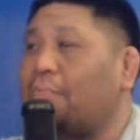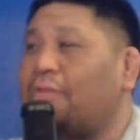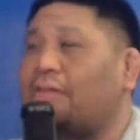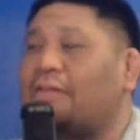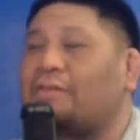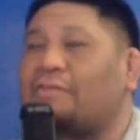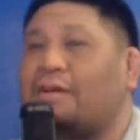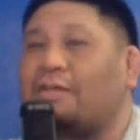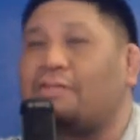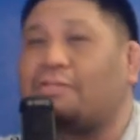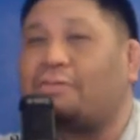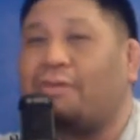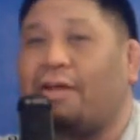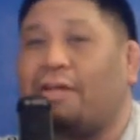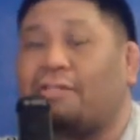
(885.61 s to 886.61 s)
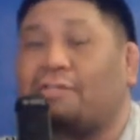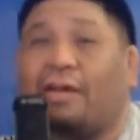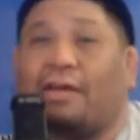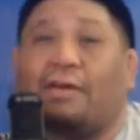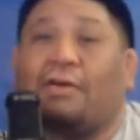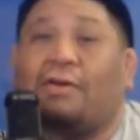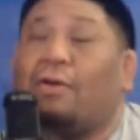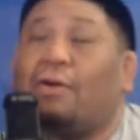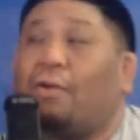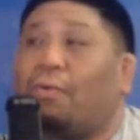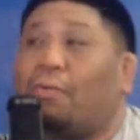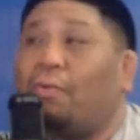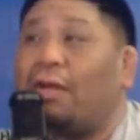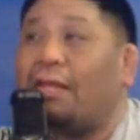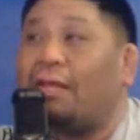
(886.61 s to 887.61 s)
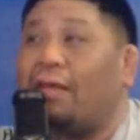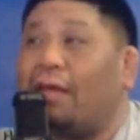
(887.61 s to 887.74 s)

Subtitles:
But then there's other strains like wedding